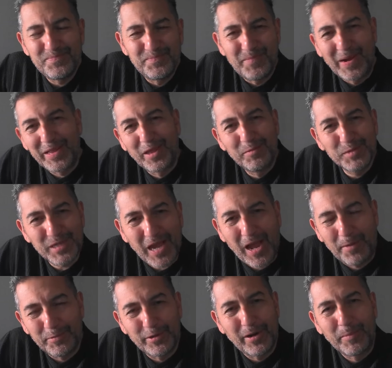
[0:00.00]
My name is
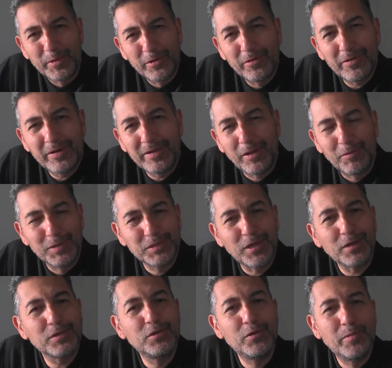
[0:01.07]
Abner Amador, and I want to
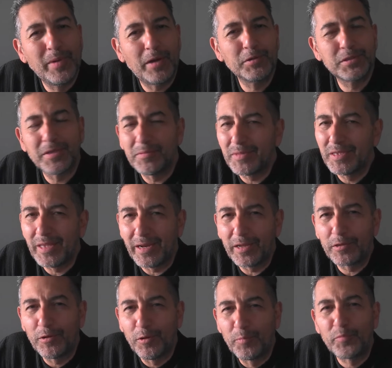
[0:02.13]
talk to you about something that I
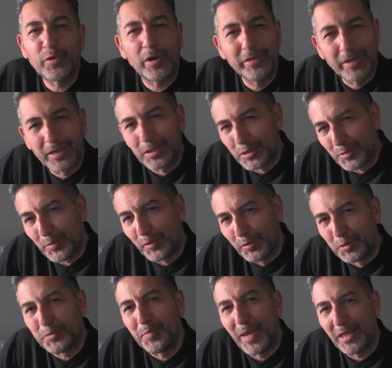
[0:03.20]
call project
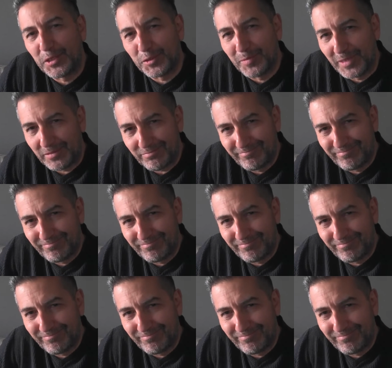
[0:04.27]
experience management.